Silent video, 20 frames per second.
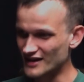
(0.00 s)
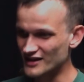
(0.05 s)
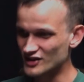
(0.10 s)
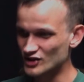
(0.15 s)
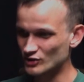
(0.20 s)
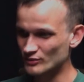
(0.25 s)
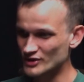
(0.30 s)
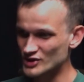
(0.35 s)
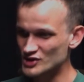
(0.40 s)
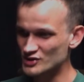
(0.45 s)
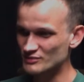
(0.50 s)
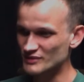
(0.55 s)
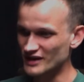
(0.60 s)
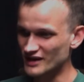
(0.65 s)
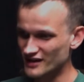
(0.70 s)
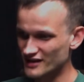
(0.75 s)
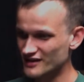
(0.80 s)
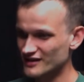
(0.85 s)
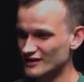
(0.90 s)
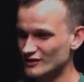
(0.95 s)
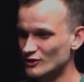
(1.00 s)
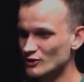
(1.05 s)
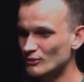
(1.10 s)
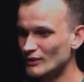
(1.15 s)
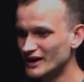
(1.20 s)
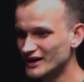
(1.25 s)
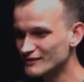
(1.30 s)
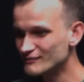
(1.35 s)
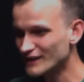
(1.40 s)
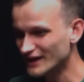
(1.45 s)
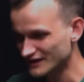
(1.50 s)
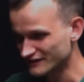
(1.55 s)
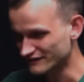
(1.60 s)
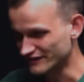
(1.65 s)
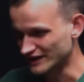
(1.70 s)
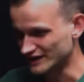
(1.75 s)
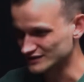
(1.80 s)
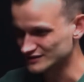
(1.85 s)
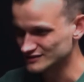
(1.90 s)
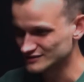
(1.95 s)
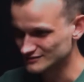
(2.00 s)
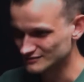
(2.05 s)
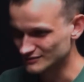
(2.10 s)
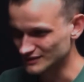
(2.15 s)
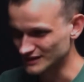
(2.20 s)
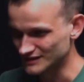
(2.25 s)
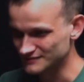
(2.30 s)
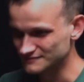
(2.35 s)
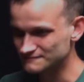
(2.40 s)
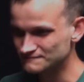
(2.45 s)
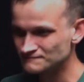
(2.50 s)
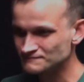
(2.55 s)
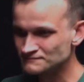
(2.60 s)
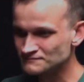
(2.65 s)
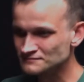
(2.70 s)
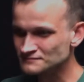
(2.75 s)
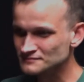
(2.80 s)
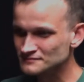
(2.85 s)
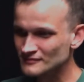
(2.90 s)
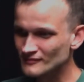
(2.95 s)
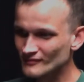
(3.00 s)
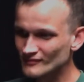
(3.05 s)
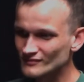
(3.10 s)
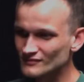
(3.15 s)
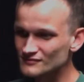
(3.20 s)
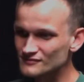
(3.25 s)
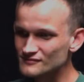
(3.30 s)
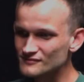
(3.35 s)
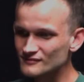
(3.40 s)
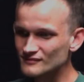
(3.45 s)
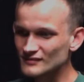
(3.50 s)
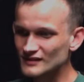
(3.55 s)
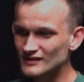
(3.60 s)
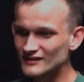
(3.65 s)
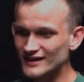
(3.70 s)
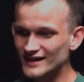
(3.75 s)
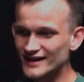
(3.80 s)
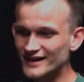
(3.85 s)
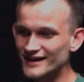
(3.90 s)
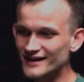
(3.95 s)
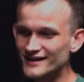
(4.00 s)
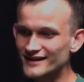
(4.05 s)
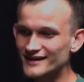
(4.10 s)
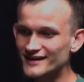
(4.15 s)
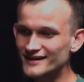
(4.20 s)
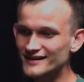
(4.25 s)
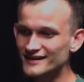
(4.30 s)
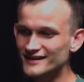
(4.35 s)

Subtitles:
so much space. It might fail, but like